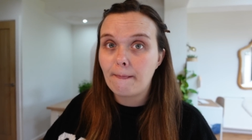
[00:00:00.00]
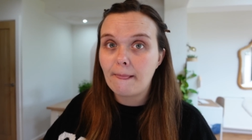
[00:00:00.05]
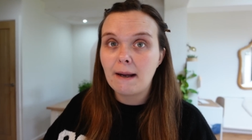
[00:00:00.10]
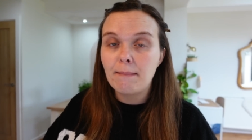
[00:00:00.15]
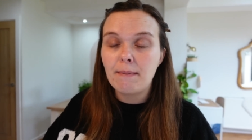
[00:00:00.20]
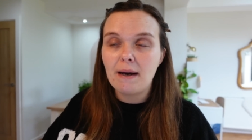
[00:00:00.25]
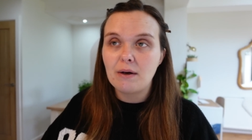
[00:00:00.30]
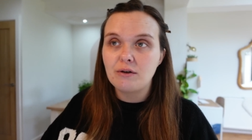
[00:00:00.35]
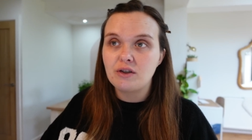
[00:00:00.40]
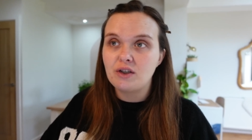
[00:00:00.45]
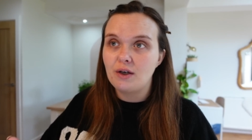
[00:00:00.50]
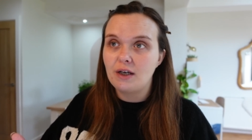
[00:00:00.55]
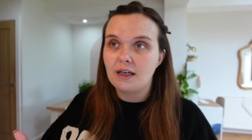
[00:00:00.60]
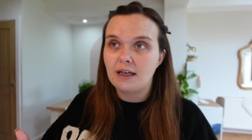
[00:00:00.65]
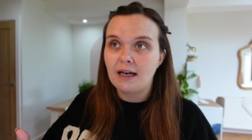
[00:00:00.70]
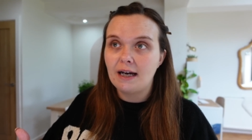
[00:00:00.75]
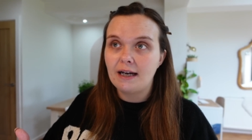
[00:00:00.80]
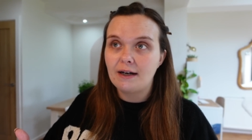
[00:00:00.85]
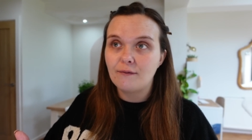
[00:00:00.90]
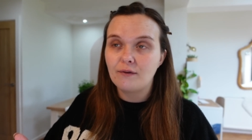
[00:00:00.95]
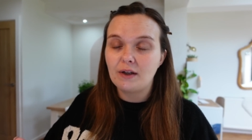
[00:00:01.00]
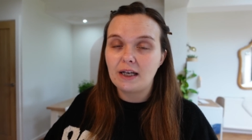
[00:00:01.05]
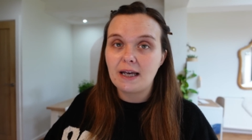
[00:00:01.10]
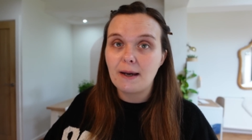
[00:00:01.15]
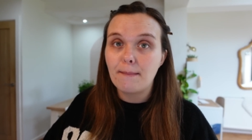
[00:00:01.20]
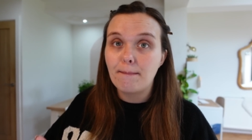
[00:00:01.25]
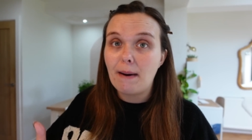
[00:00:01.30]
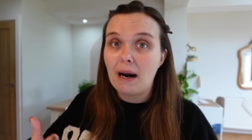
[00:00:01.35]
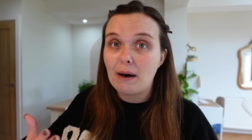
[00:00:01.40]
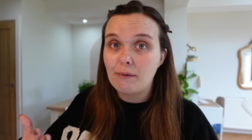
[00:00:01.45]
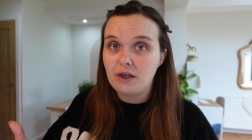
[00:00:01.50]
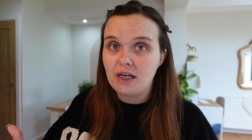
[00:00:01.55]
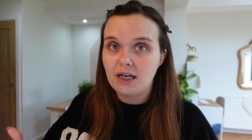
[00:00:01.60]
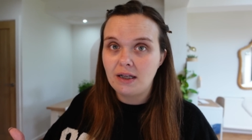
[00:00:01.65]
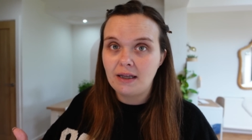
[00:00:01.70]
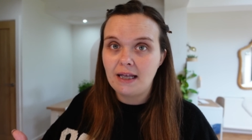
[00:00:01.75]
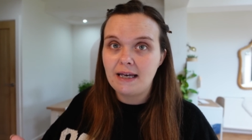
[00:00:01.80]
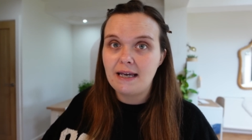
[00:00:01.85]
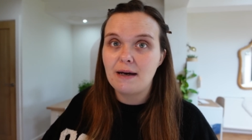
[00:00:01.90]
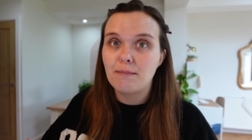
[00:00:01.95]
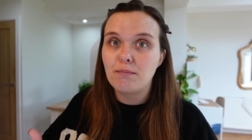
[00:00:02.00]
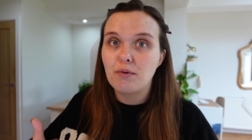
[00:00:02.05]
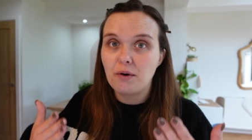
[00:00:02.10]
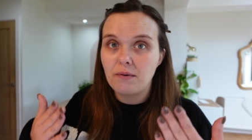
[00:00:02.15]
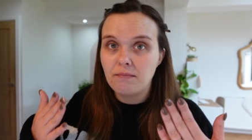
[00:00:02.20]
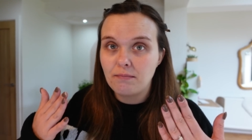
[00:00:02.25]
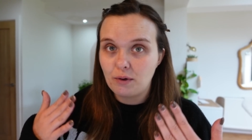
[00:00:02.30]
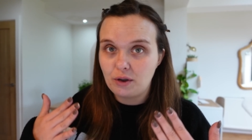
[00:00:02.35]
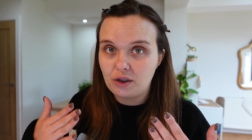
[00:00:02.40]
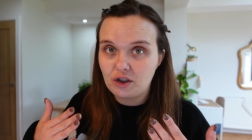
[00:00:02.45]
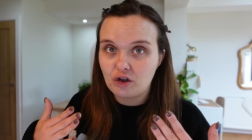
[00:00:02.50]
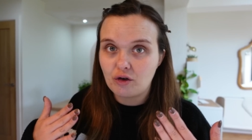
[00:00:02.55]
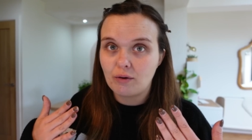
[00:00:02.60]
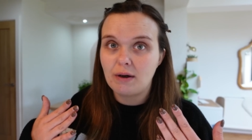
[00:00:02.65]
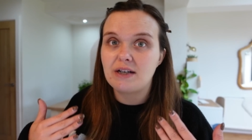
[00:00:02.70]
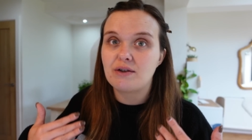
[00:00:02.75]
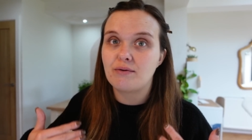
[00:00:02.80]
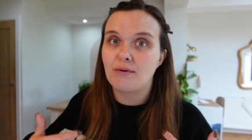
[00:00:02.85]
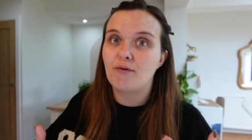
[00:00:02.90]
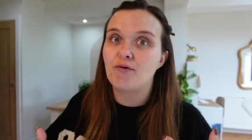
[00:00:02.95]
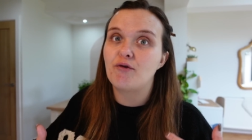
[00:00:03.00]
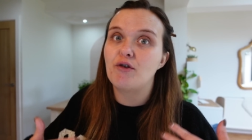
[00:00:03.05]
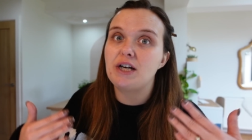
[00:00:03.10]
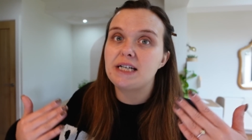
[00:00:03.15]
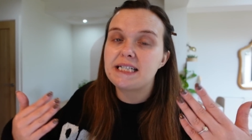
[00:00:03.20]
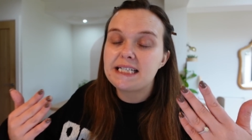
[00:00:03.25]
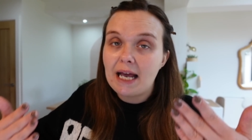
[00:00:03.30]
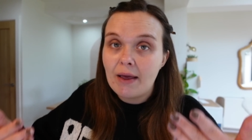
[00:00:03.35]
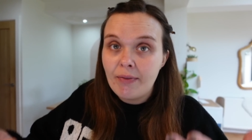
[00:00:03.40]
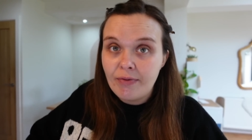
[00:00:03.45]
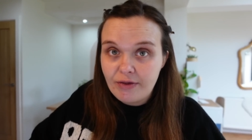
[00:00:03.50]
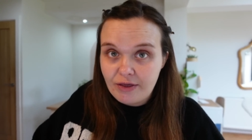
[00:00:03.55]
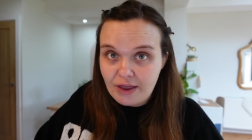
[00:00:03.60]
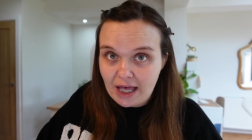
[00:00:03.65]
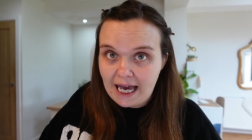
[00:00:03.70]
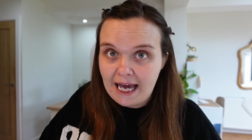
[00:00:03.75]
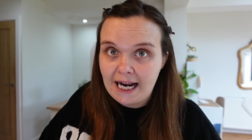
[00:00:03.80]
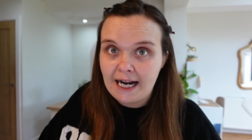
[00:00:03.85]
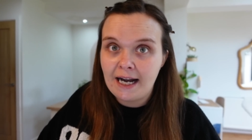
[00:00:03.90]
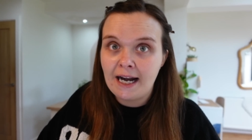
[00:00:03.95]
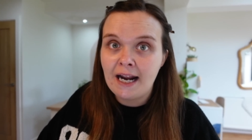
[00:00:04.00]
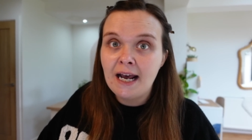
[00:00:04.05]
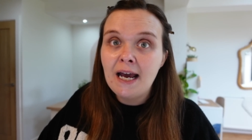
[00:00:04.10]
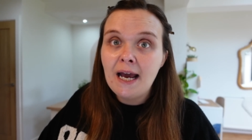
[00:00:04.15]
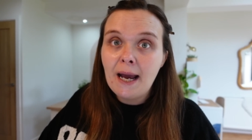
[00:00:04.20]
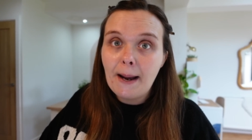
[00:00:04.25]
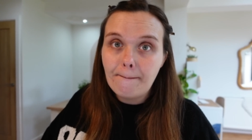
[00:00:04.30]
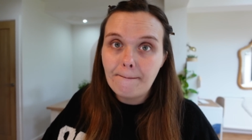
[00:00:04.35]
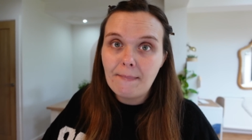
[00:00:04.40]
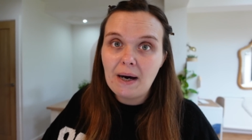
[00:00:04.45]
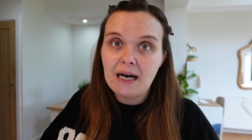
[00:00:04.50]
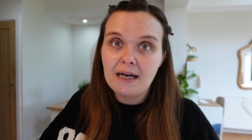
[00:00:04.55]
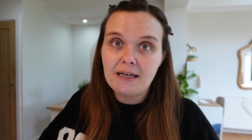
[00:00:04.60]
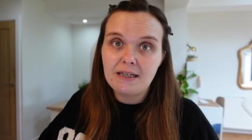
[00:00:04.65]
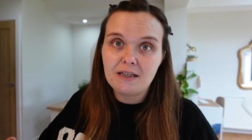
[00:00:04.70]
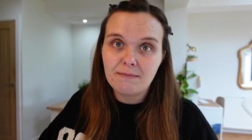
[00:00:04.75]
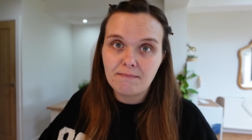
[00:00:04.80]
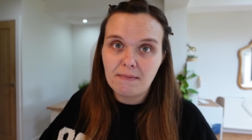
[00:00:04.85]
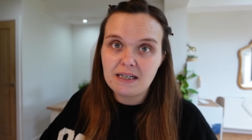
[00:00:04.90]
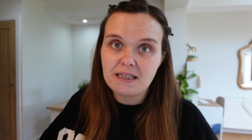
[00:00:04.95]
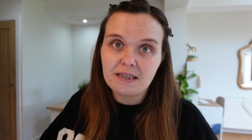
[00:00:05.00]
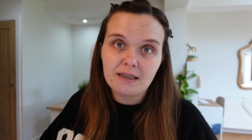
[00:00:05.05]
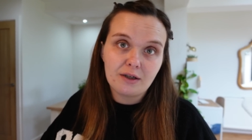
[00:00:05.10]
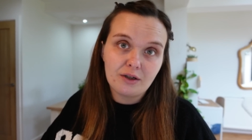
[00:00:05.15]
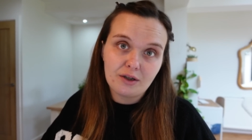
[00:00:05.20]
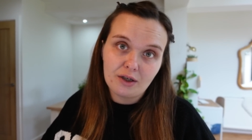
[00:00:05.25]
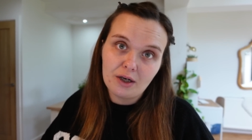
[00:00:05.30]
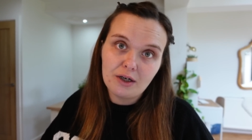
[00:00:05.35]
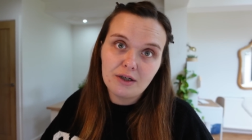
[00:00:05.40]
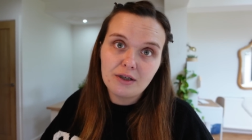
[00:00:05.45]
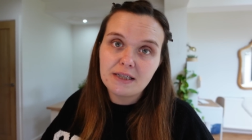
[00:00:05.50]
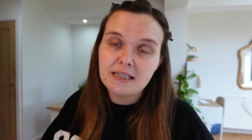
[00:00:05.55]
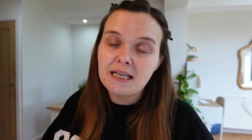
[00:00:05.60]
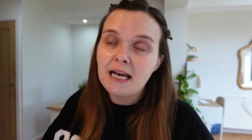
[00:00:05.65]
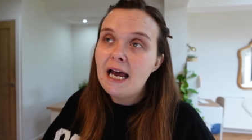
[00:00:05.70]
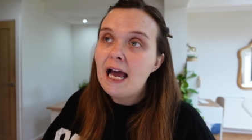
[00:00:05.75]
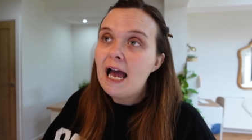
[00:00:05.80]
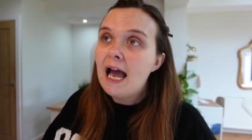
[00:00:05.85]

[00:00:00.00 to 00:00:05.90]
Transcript: about doing kind of like a barrier layer, putting moisturizer on first and then my Dermatica dose.